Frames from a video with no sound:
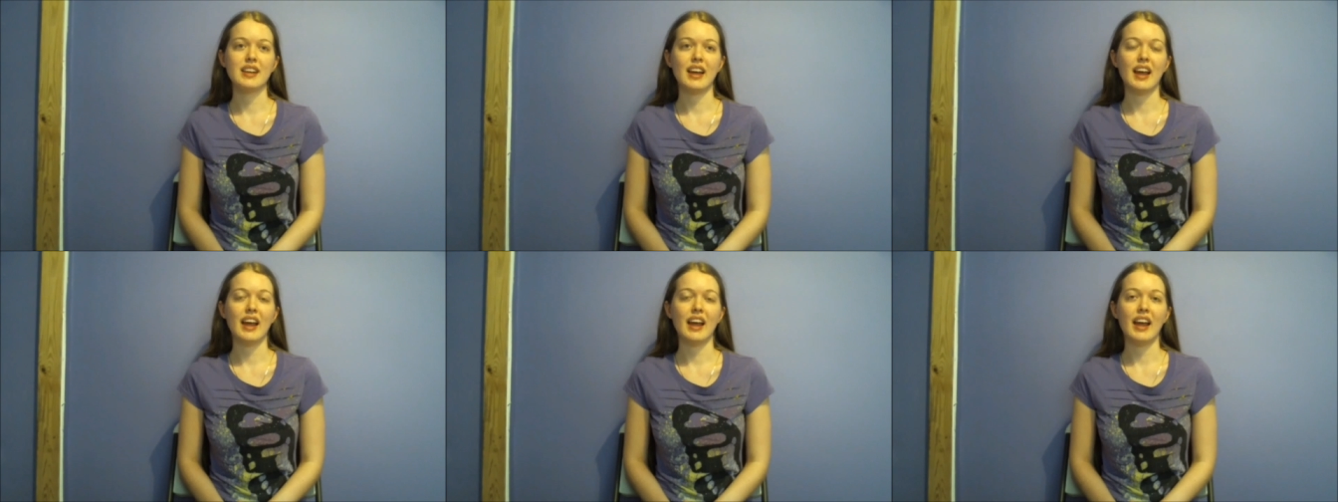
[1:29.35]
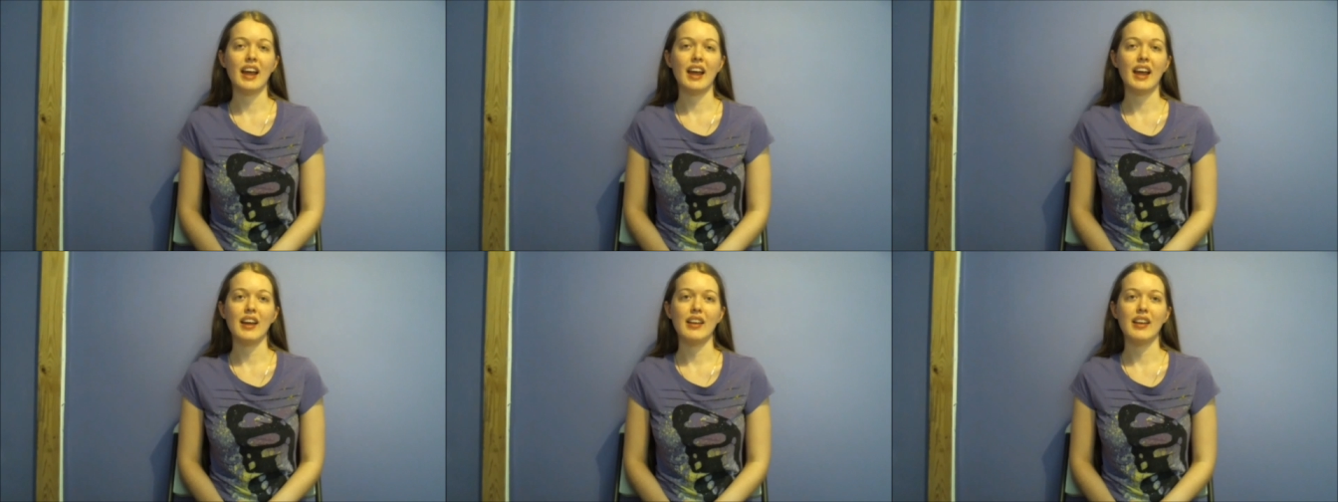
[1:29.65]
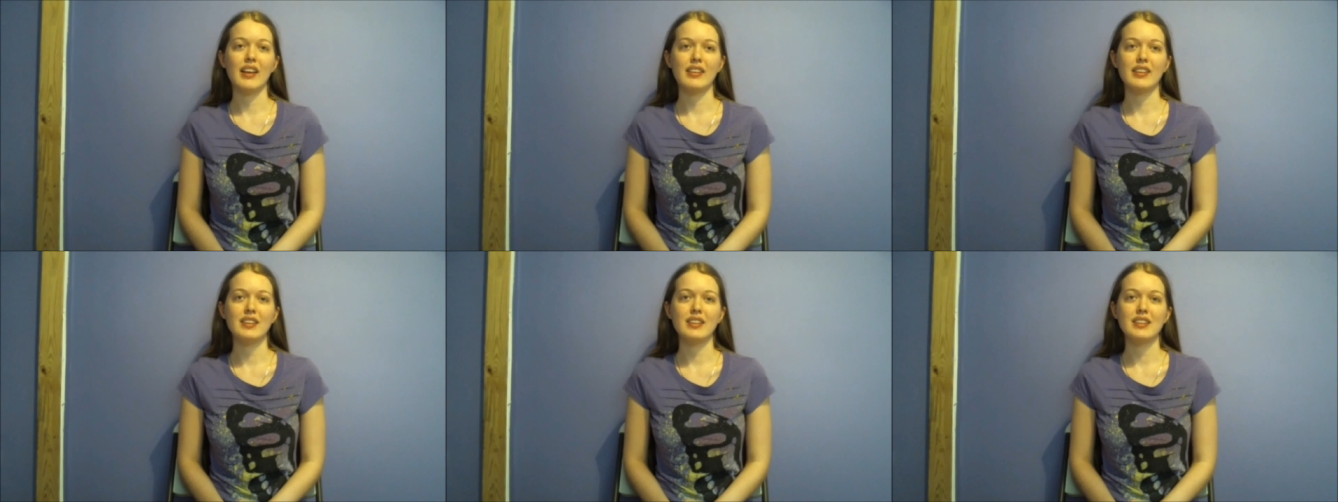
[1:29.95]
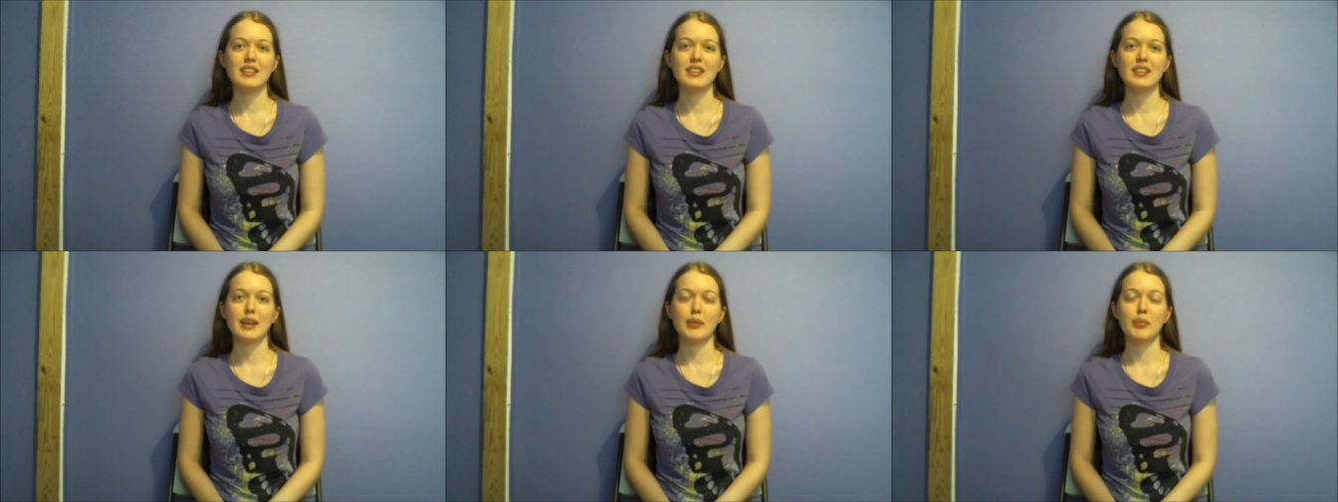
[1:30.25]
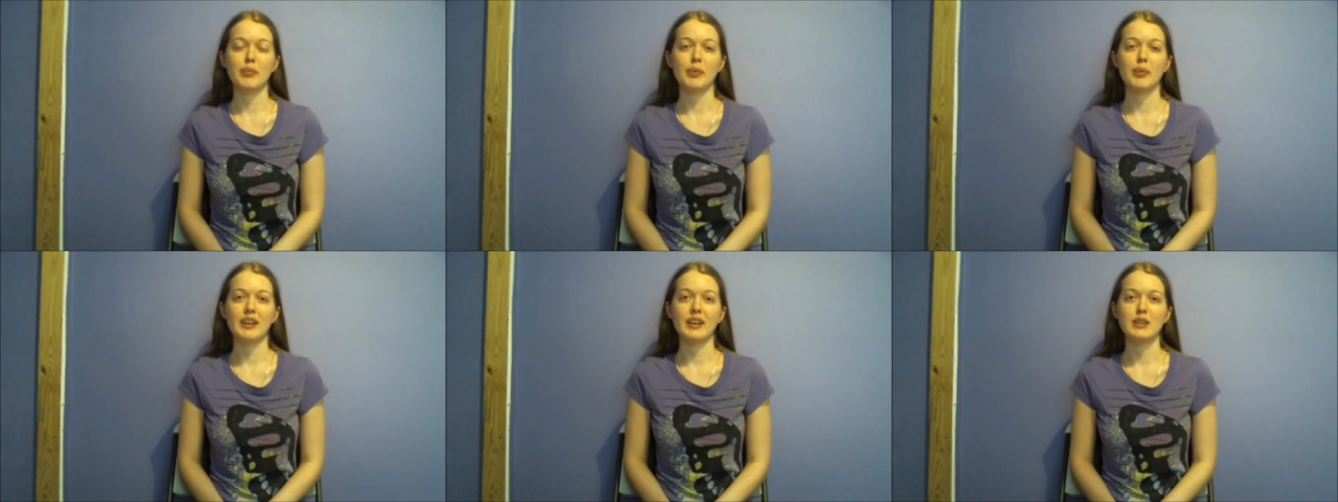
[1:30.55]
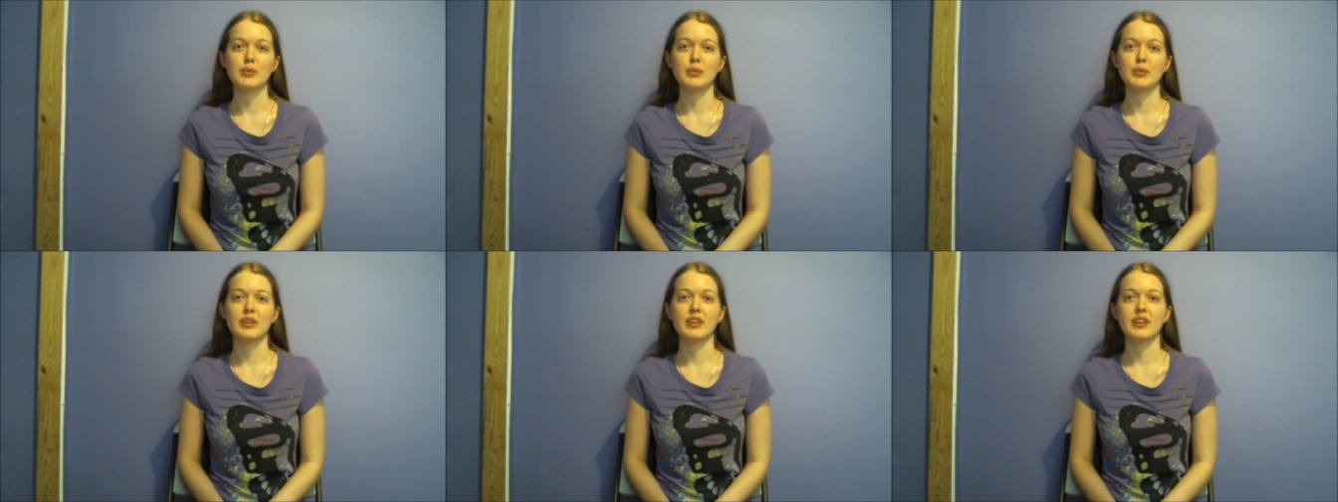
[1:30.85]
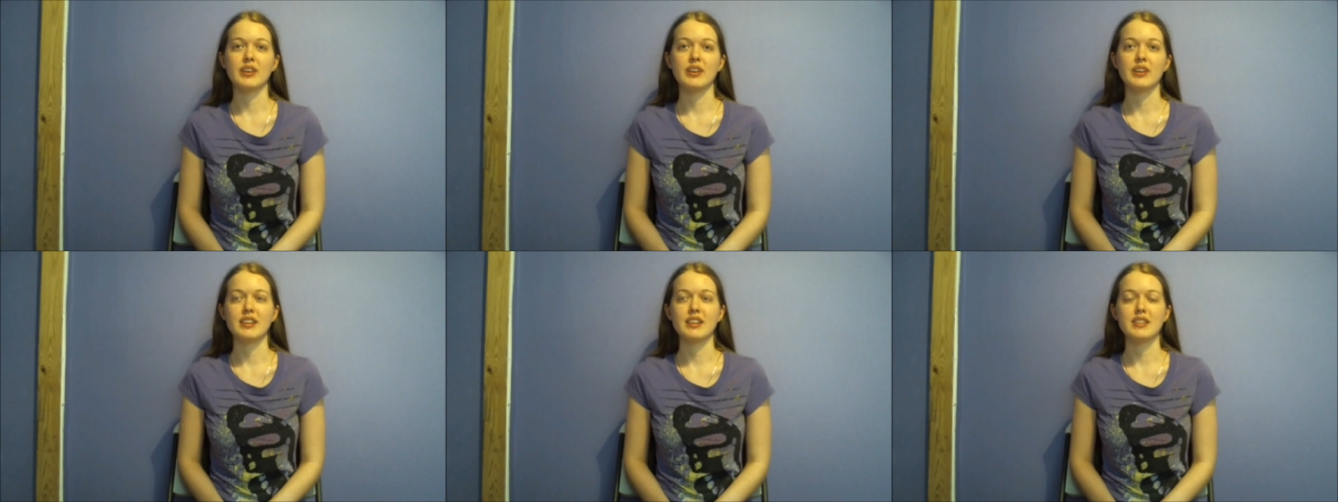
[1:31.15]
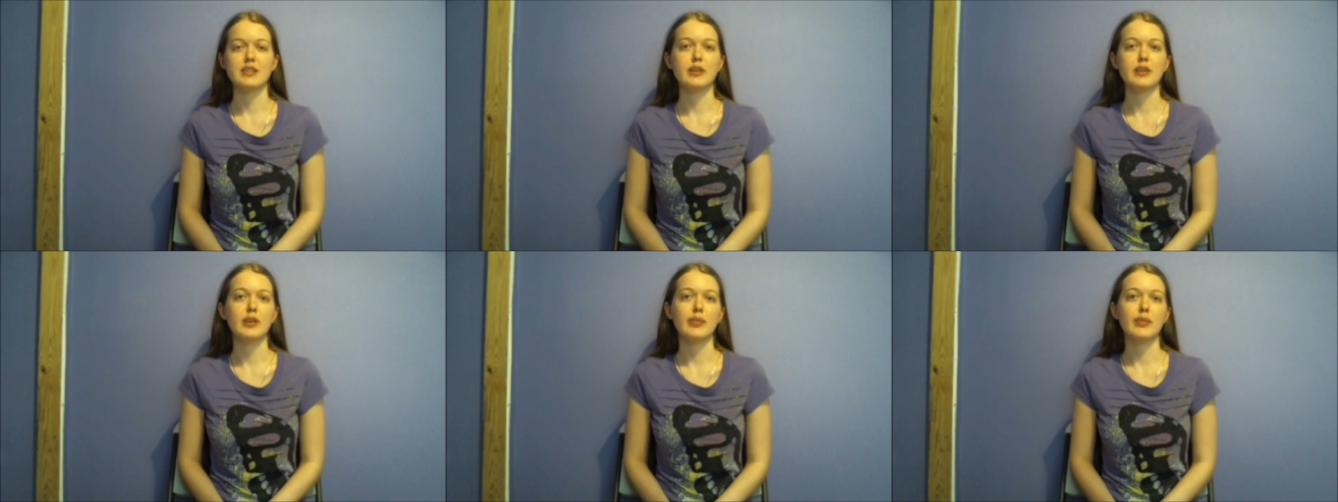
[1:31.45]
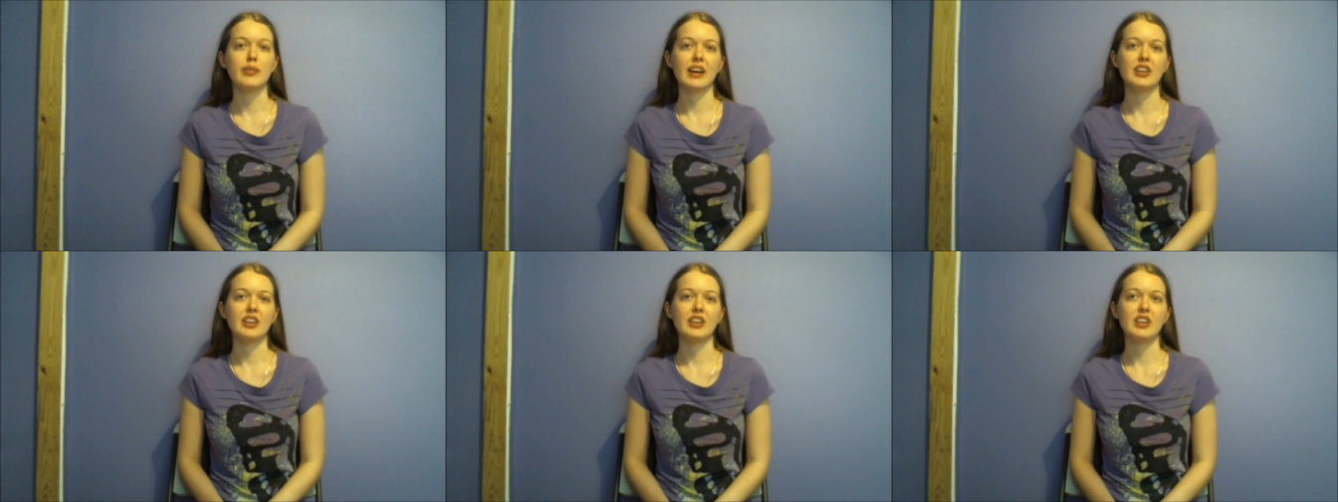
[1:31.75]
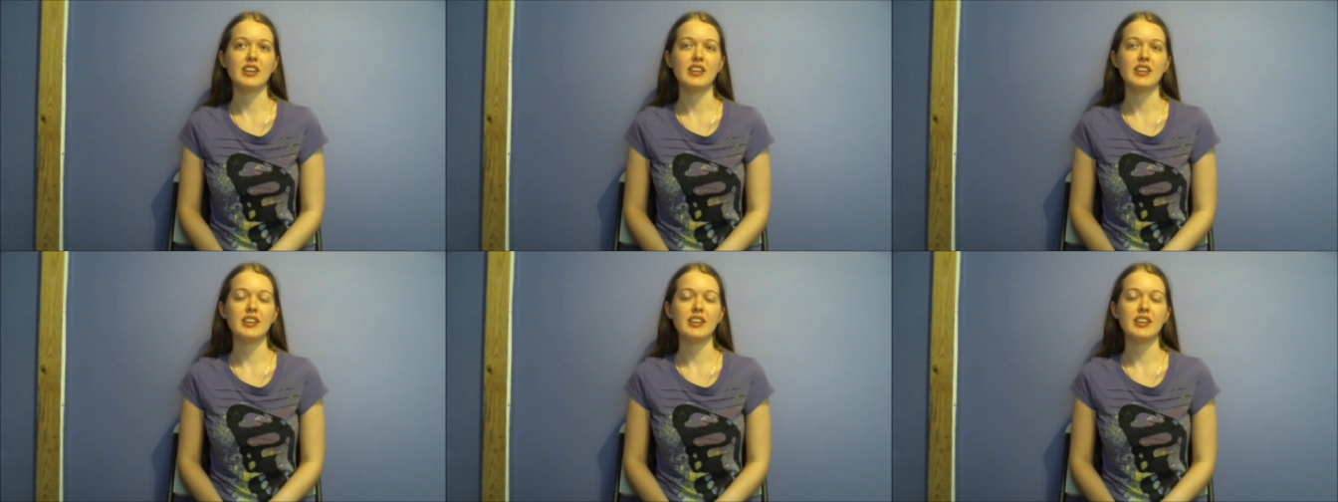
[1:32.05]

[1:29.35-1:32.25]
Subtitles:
and this is a place where there is no magic,